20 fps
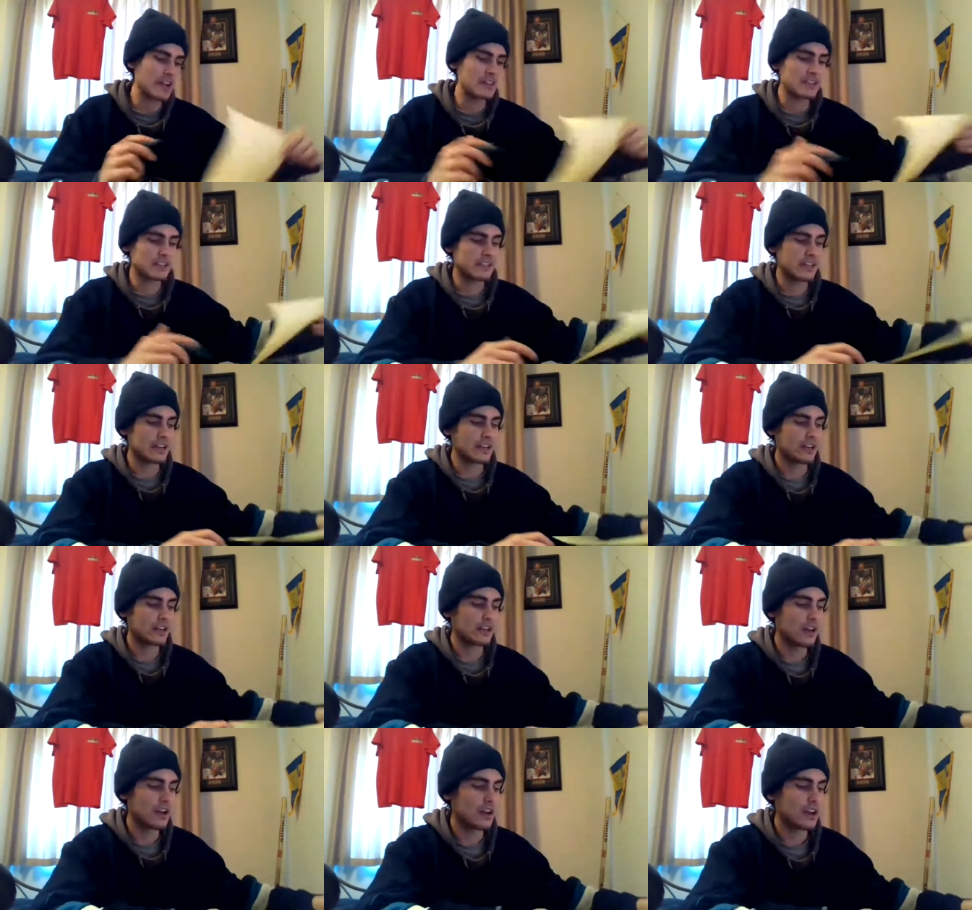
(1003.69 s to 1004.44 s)
at 10
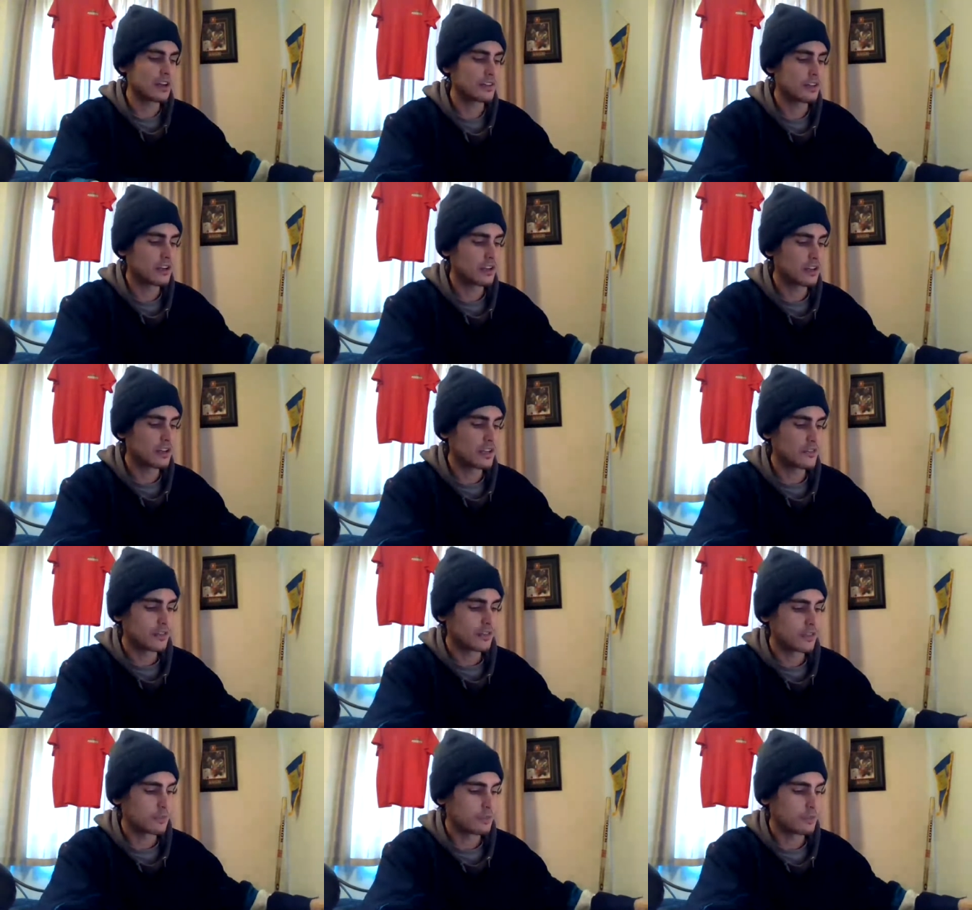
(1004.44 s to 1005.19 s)
o'clock, and then I'll give out
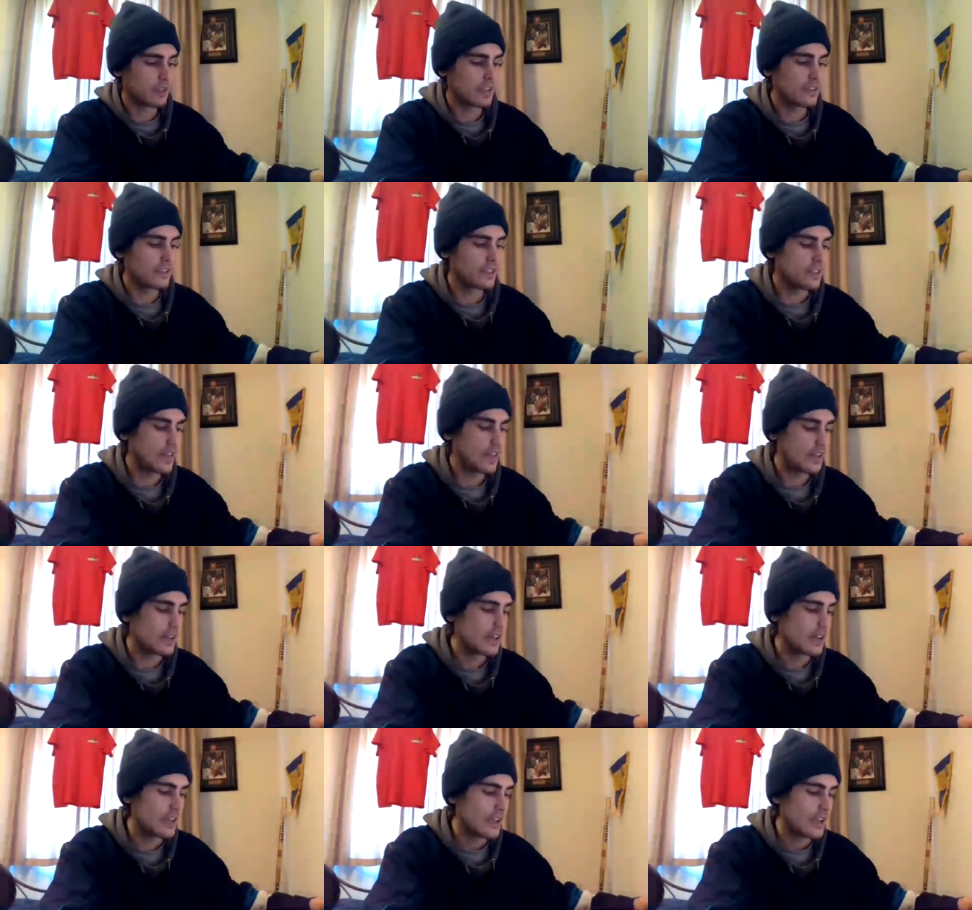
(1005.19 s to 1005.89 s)
the play of the day.